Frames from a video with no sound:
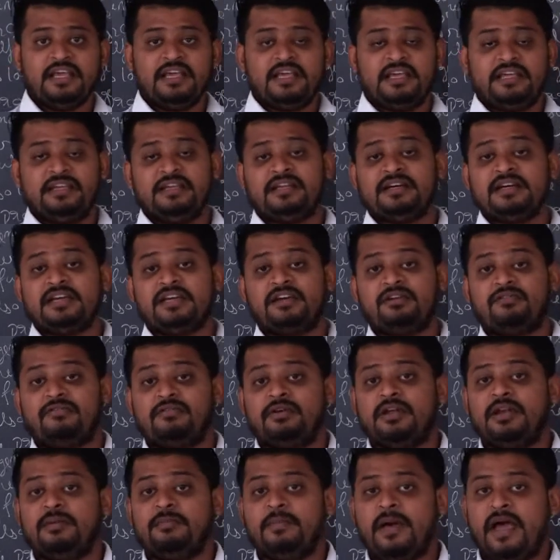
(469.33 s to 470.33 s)
in an
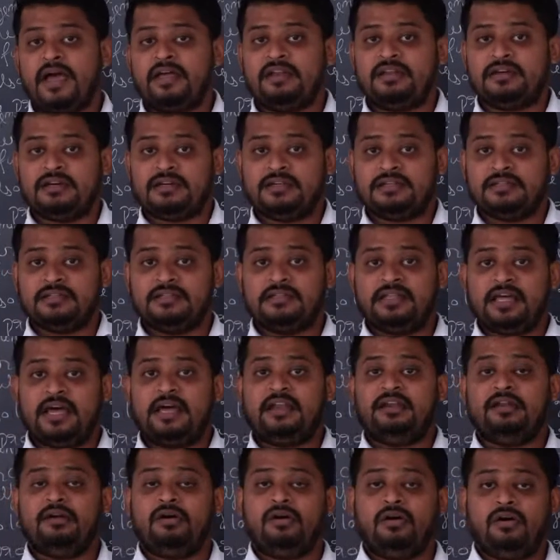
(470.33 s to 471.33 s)
equal manner.
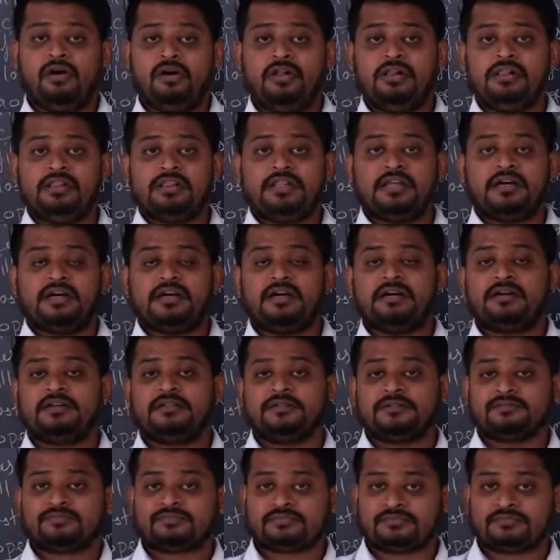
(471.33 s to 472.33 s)
Then all the